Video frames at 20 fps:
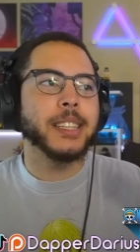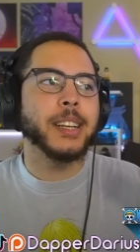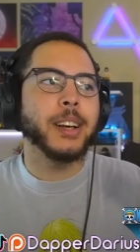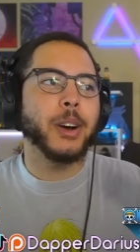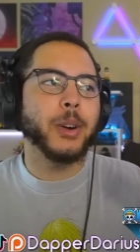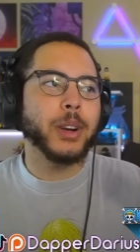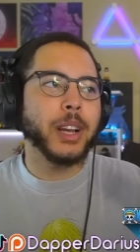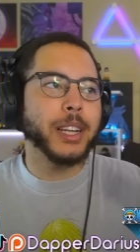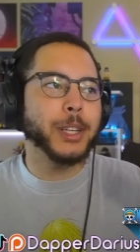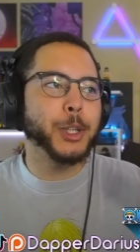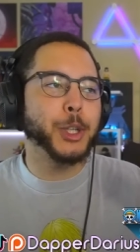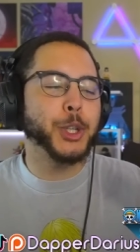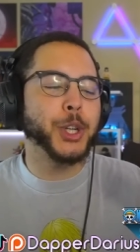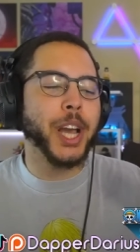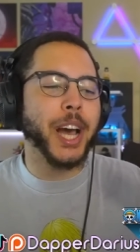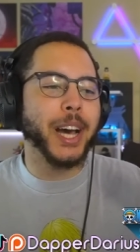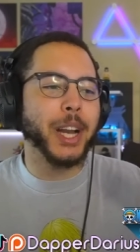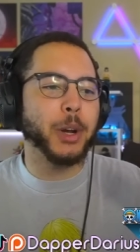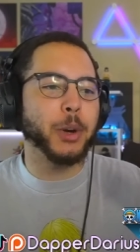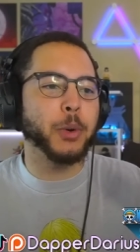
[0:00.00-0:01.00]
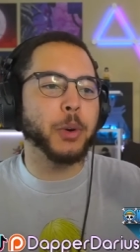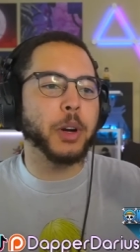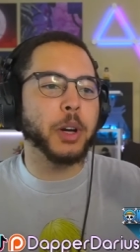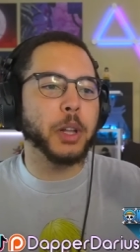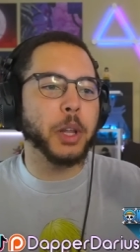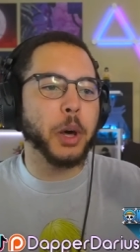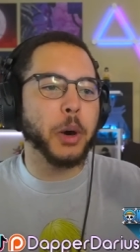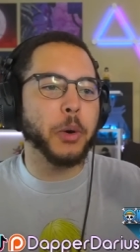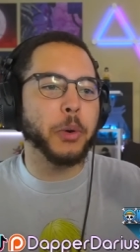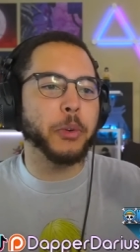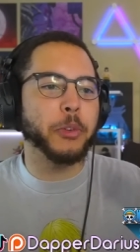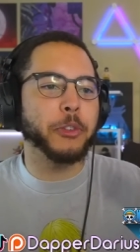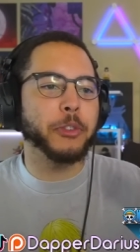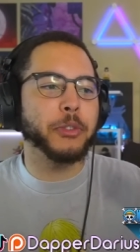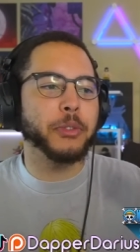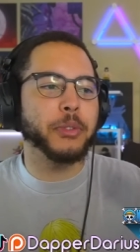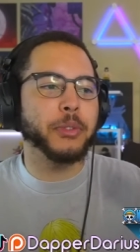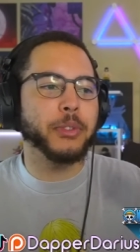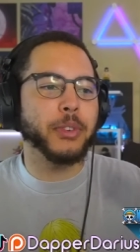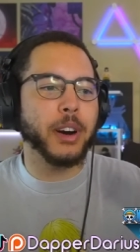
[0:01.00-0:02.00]
Okay, Shadow Clone
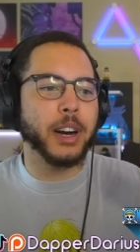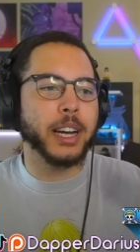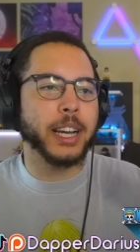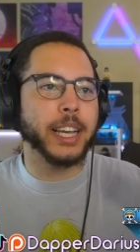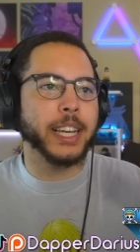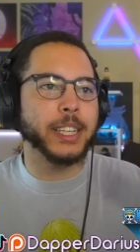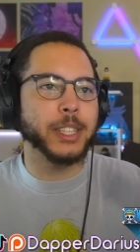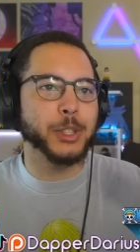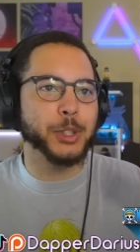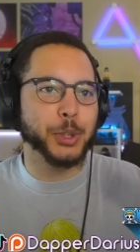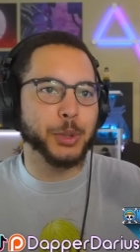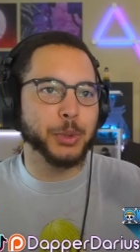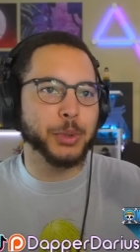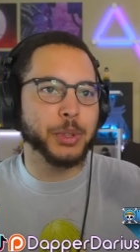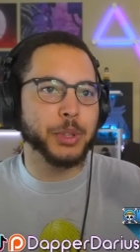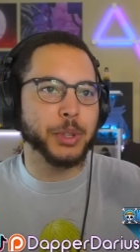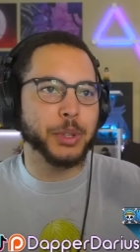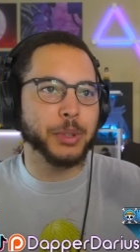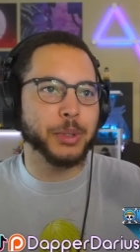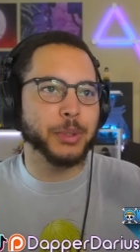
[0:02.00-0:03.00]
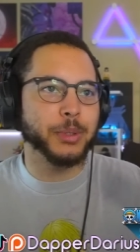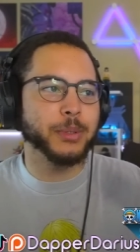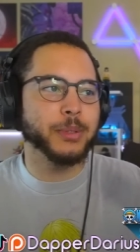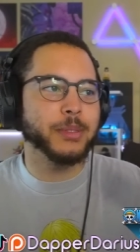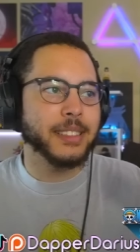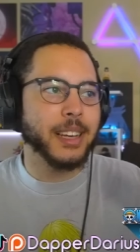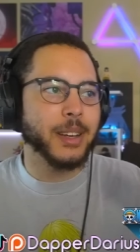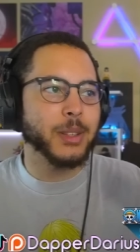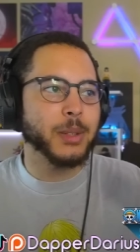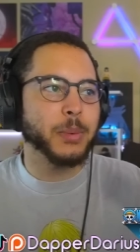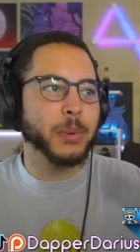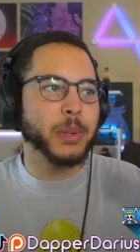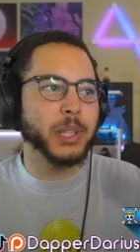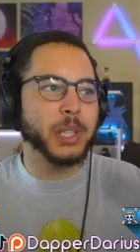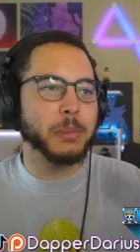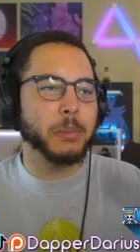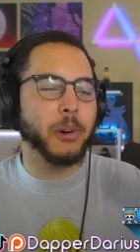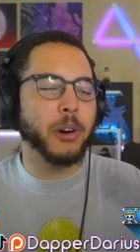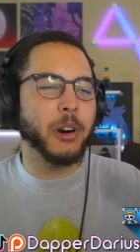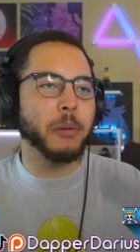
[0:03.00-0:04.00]
fucking Jutsu. That was pretty
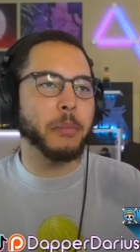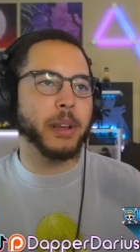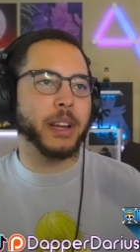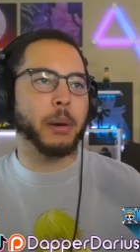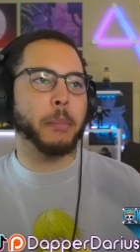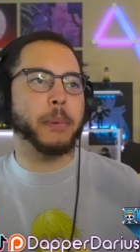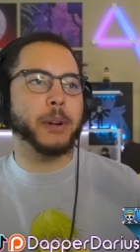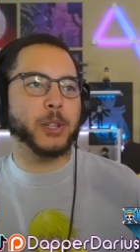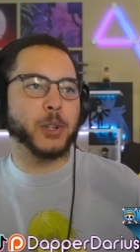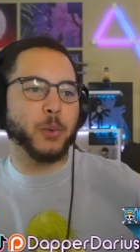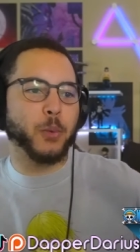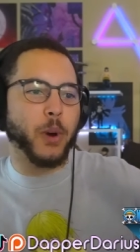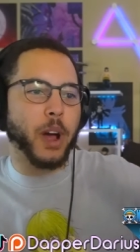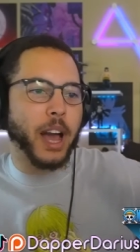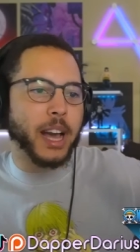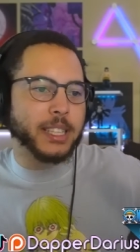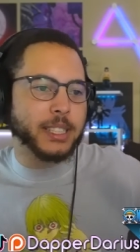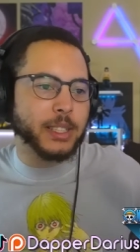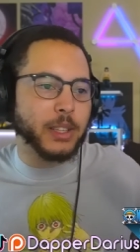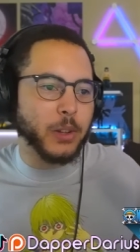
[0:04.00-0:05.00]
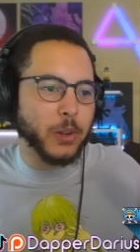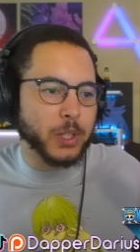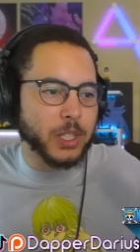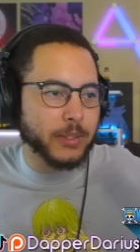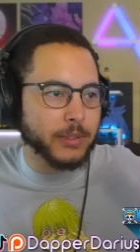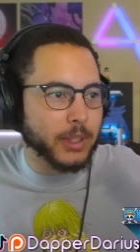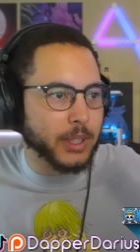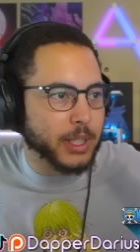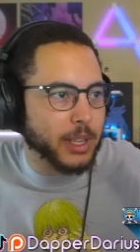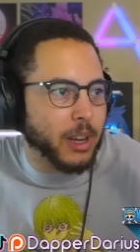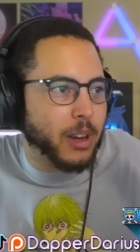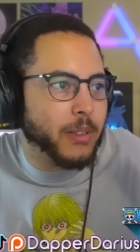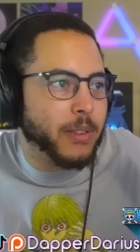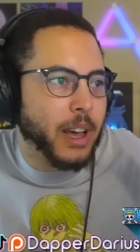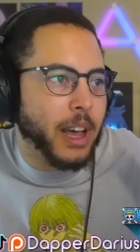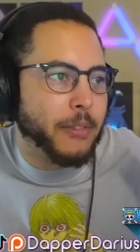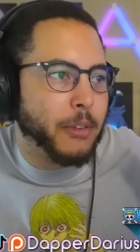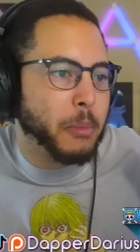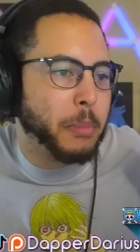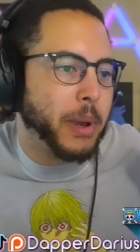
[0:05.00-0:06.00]
smart. Make a bunch of wax clones of yourself,
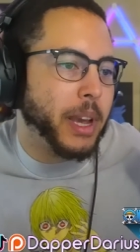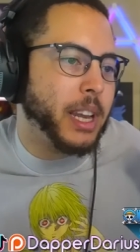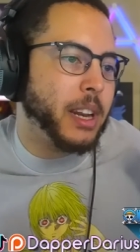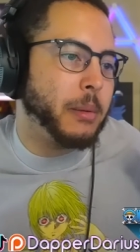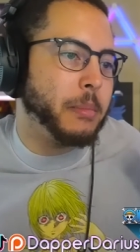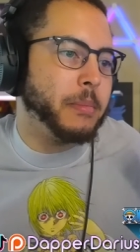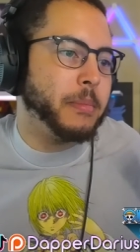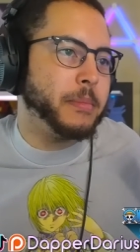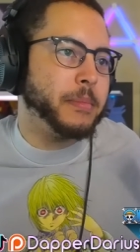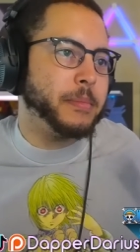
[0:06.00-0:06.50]
have her paint them.